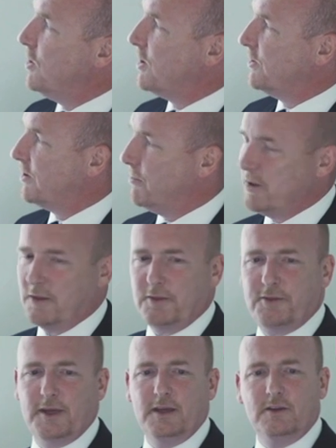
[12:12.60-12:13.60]
look at some of
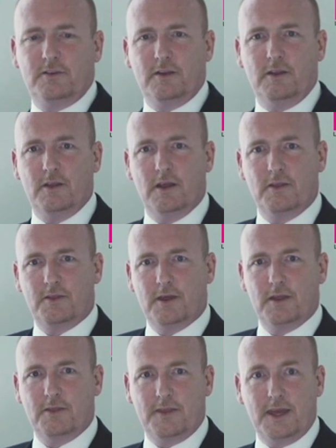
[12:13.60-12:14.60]
the things
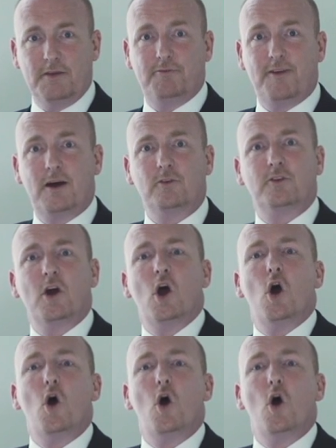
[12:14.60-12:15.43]
that they found